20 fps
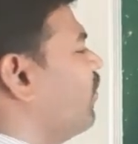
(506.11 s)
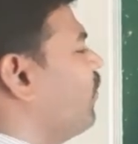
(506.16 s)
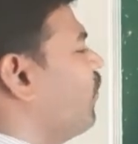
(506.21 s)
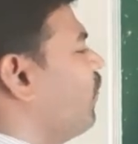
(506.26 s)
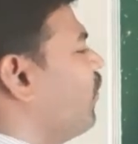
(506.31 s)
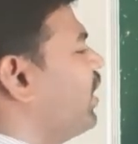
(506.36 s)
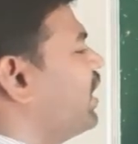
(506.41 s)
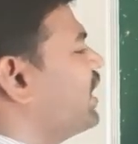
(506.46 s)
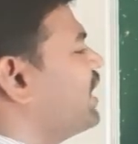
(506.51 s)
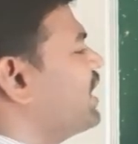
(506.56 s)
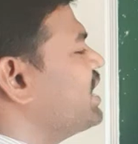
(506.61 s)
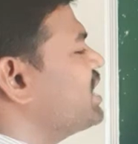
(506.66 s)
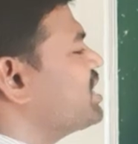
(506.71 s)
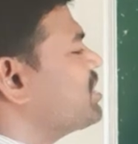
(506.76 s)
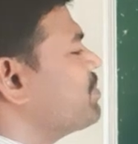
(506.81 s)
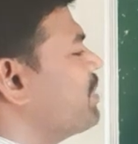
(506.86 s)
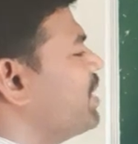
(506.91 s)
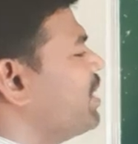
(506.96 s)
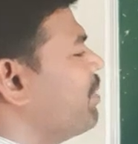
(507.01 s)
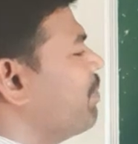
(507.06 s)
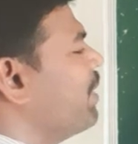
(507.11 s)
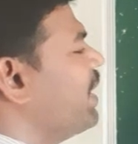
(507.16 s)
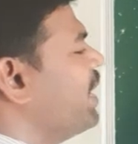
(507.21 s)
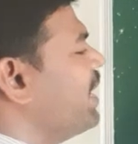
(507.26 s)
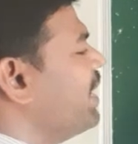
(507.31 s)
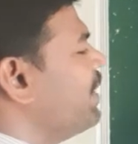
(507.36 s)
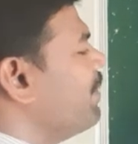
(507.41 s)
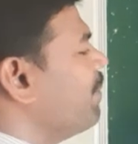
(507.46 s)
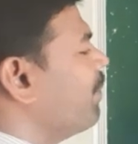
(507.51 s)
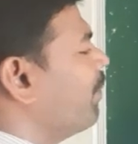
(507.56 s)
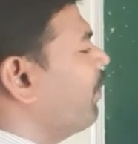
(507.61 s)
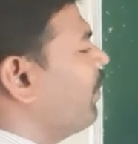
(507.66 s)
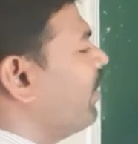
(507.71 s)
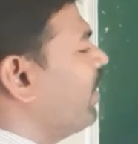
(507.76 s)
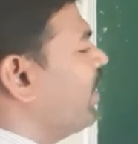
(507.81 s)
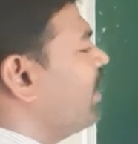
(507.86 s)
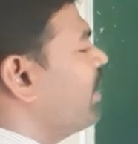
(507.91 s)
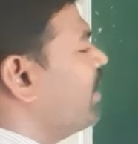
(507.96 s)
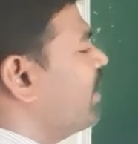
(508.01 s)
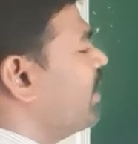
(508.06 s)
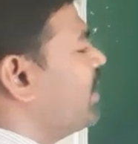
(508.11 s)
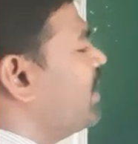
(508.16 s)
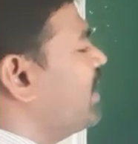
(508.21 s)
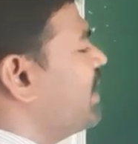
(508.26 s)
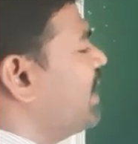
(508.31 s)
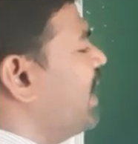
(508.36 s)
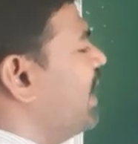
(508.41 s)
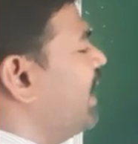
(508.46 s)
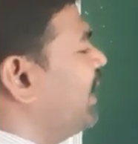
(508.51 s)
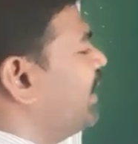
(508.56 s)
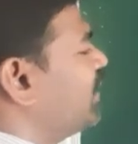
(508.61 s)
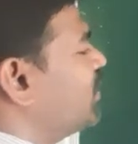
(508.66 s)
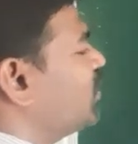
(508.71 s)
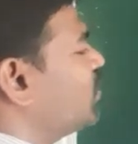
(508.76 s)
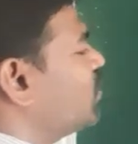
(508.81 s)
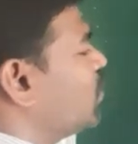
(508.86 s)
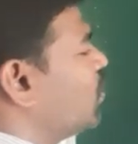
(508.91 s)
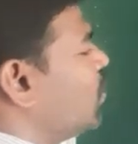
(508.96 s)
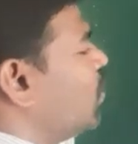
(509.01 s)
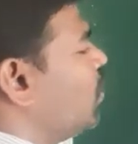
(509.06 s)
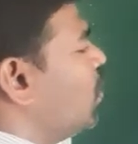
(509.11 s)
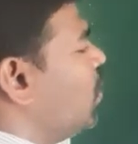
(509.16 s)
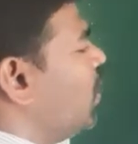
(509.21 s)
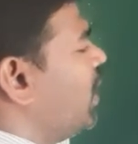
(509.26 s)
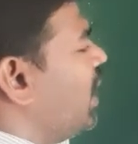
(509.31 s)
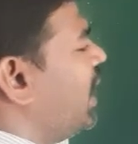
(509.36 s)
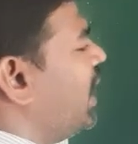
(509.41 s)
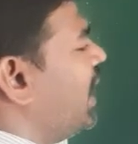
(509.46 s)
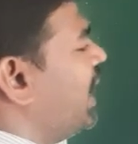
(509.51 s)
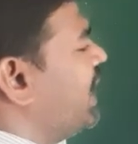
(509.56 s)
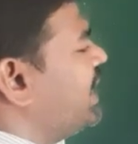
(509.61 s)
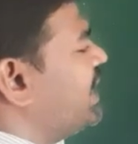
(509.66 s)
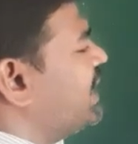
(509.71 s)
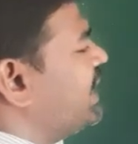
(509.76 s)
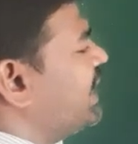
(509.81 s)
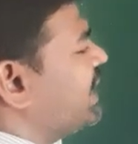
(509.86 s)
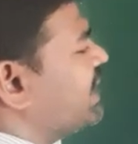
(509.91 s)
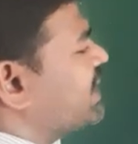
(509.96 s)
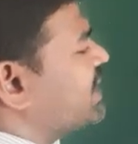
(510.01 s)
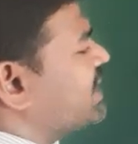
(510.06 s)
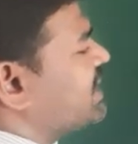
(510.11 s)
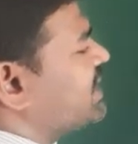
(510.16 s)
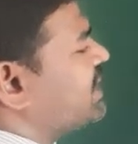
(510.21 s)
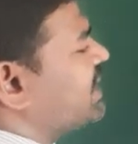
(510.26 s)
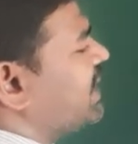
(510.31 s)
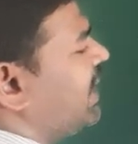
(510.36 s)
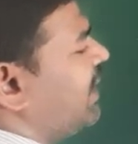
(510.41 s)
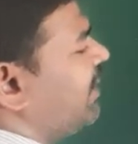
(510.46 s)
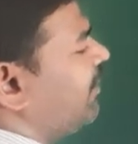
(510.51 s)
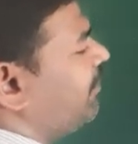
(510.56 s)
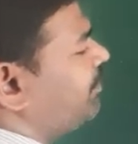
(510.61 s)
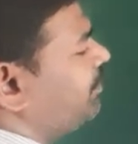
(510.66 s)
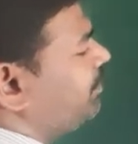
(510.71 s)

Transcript: What is meant by electrolytic cell?